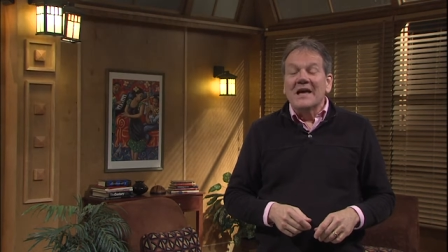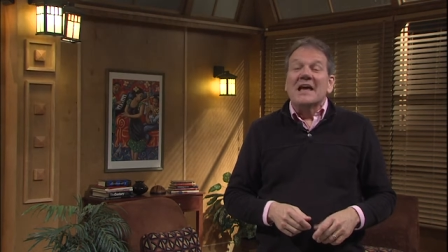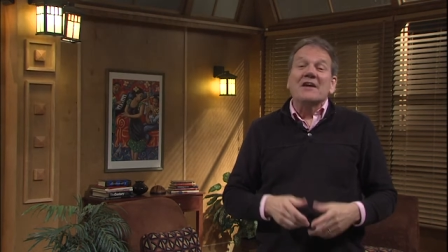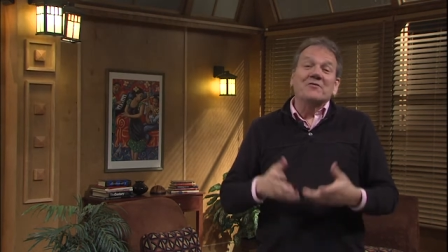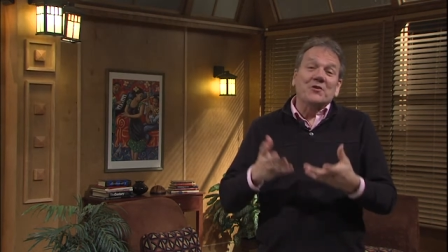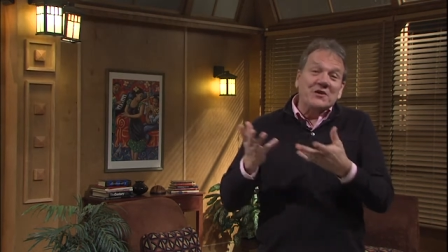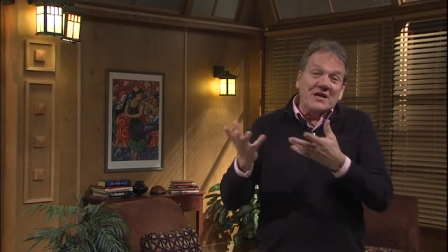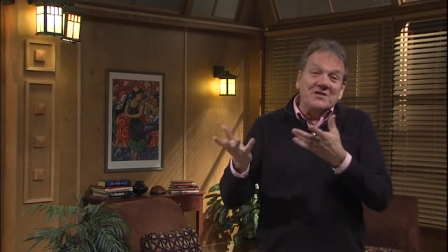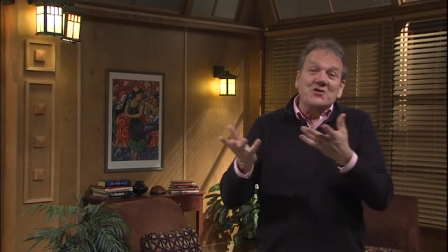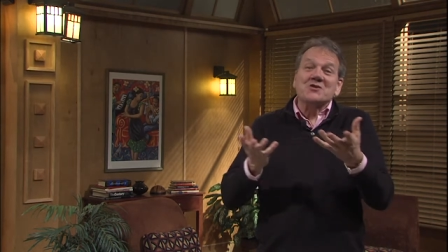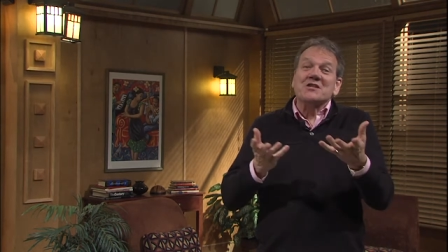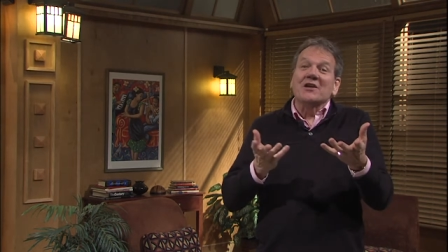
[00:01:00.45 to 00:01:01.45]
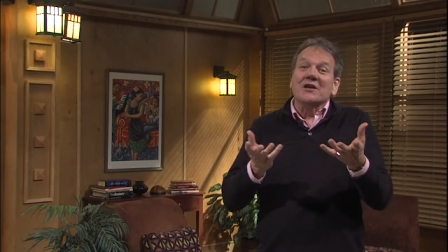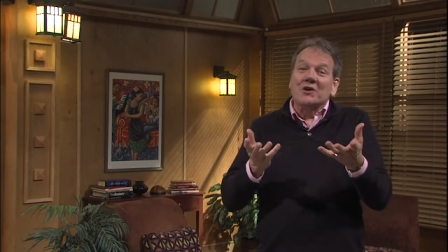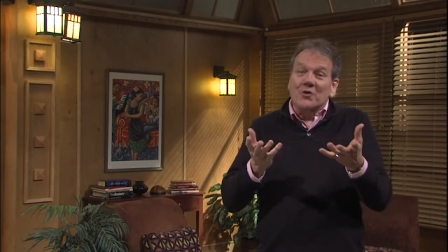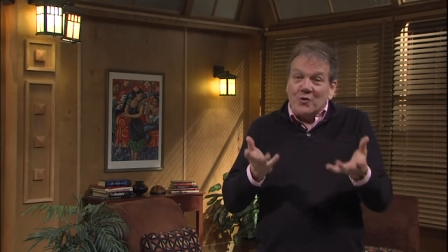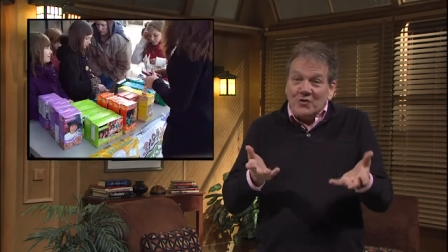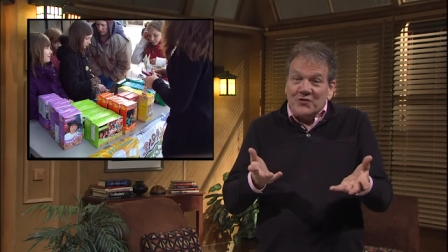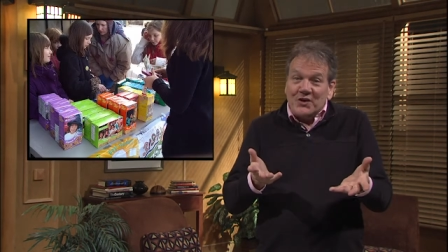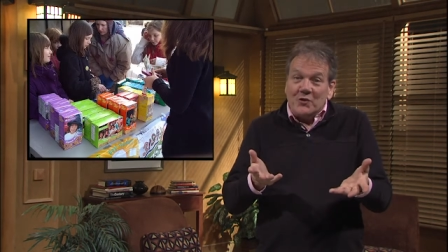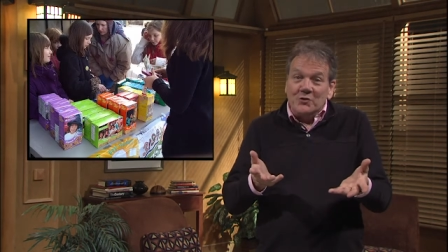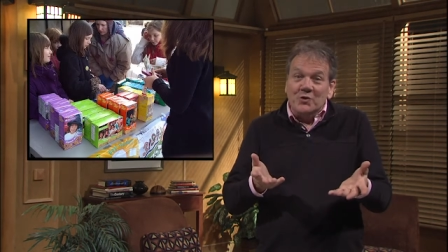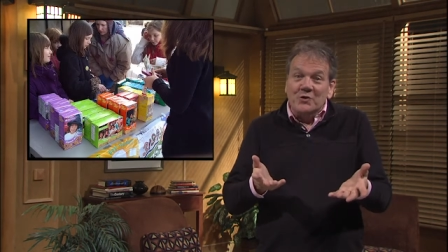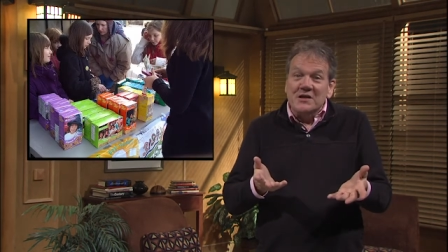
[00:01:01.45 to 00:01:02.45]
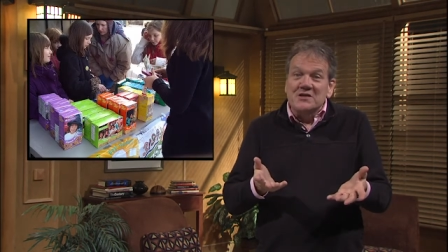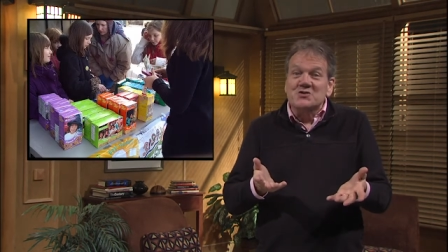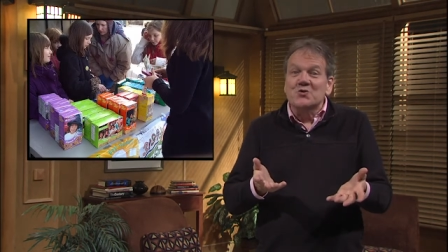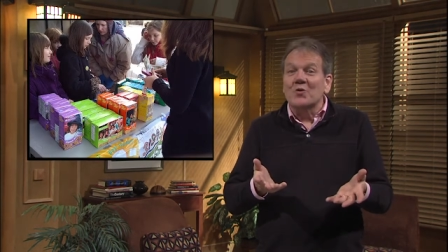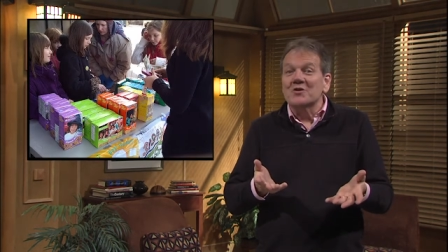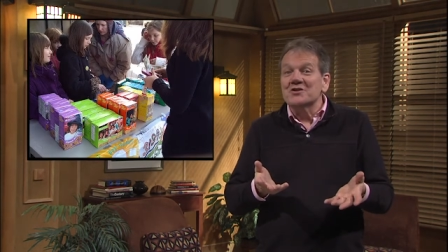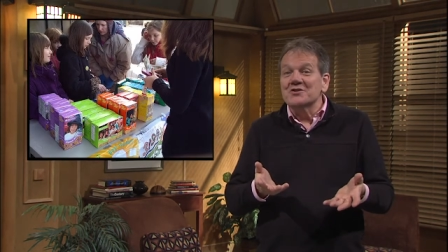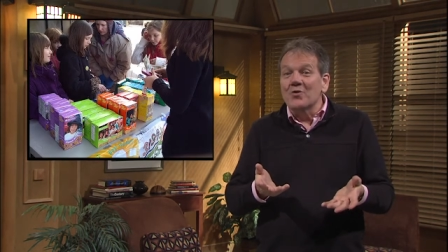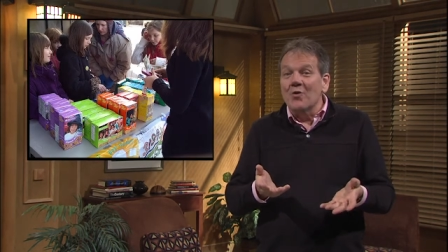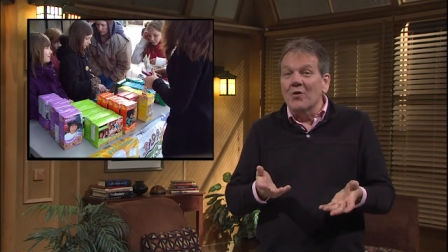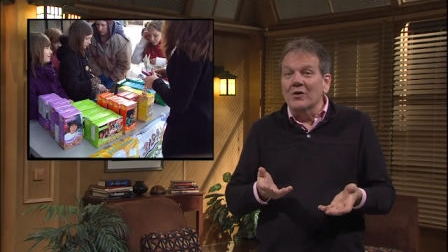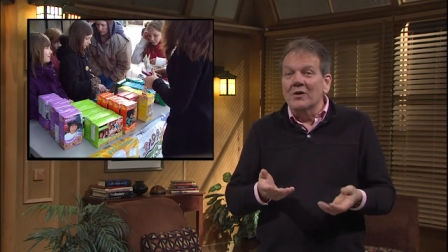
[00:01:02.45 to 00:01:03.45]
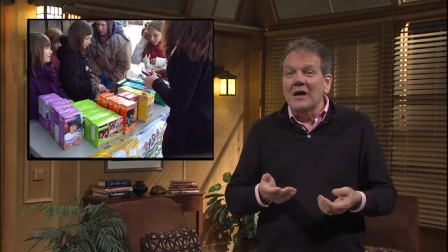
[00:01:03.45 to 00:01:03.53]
If their kids are selling Girl Scout cookies door to door,